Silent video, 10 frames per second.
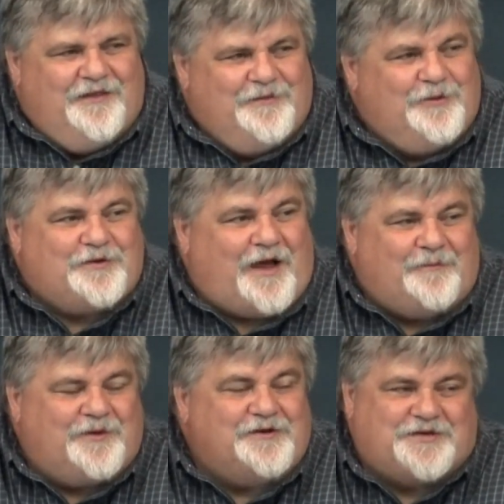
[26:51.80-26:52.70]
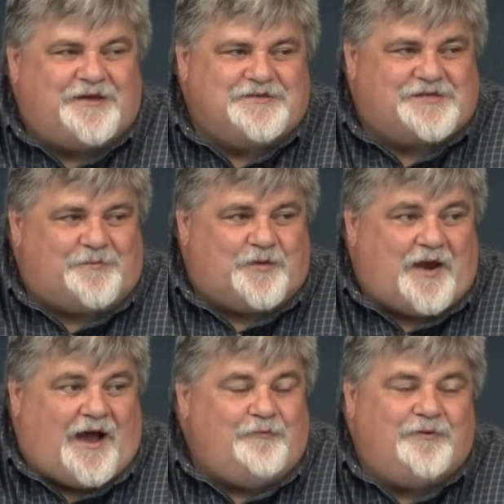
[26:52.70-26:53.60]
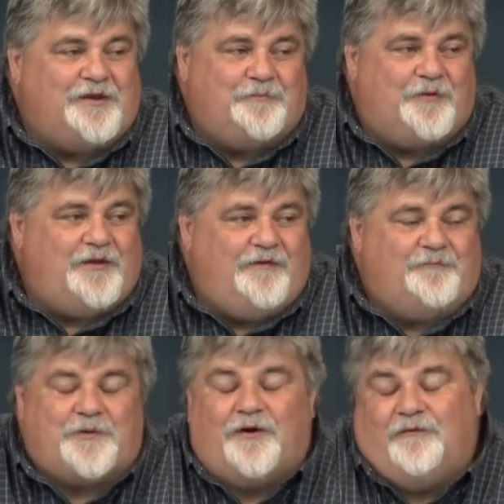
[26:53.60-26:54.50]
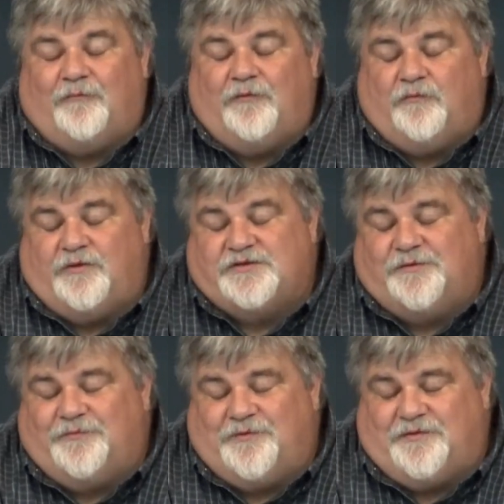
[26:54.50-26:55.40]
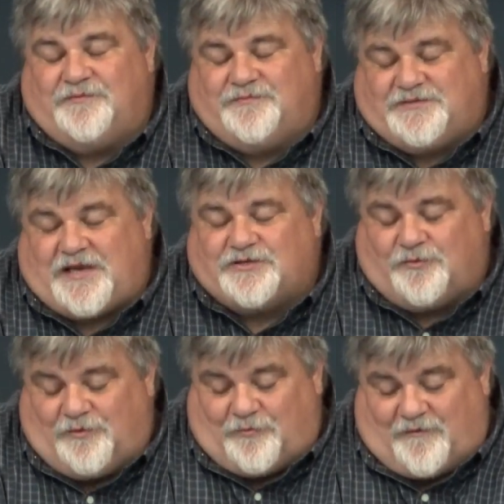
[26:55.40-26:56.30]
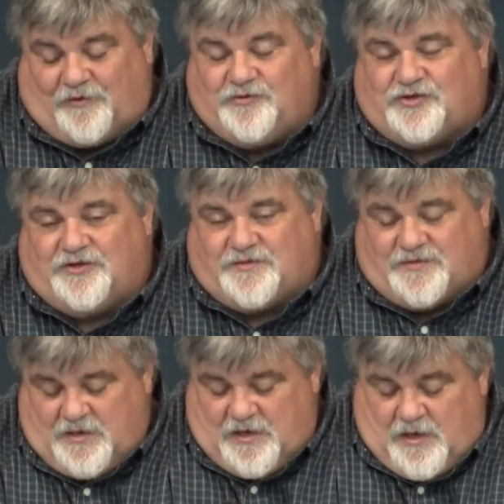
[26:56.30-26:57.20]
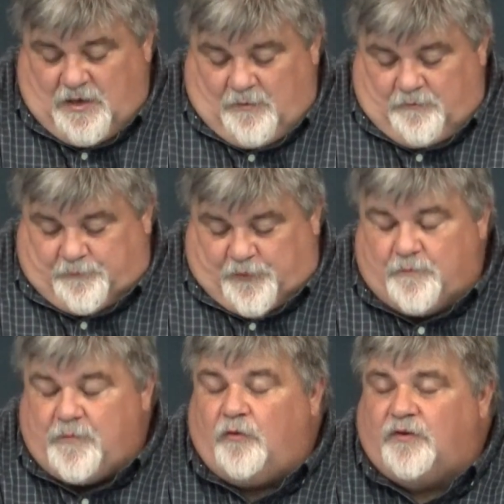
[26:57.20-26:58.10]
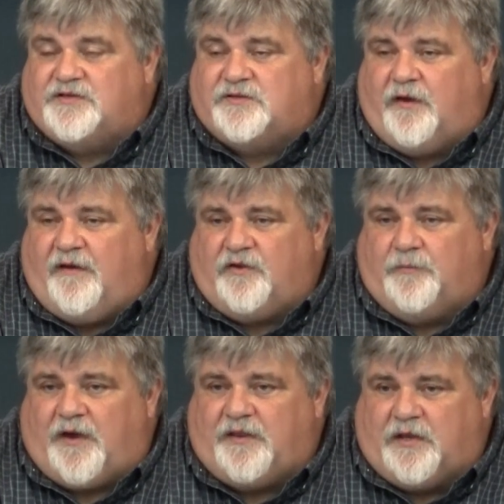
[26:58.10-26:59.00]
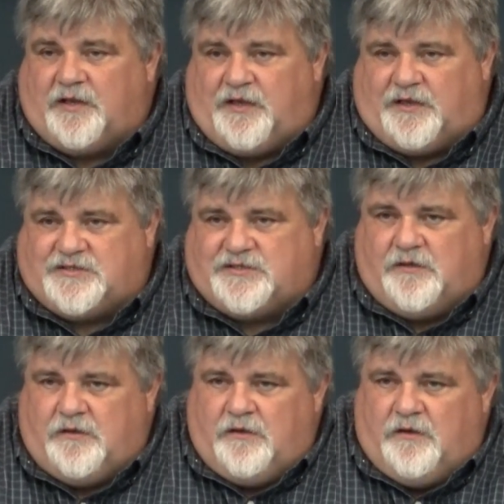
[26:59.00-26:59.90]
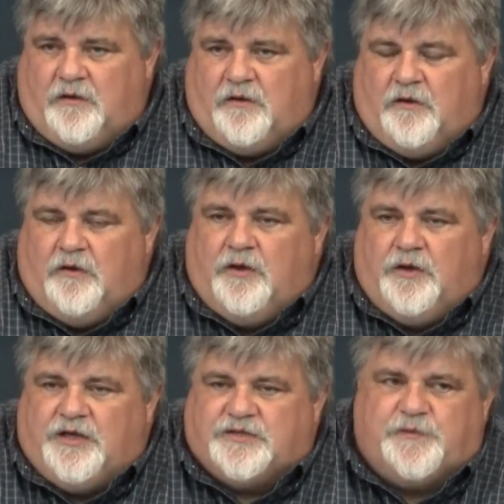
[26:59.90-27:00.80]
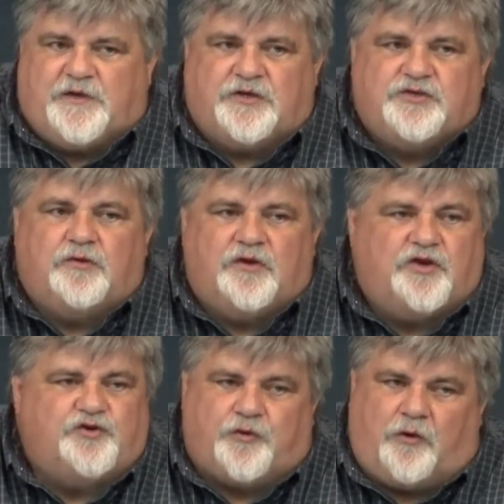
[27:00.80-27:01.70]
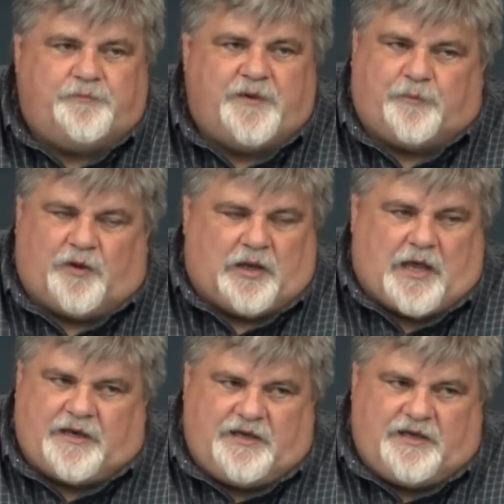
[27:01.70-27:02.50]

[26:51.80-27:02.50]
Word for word: Look, I'm going to tell you something. I really believe part of the reason the sexual revolution is promoted so heavily by the elites is because you can control people a lot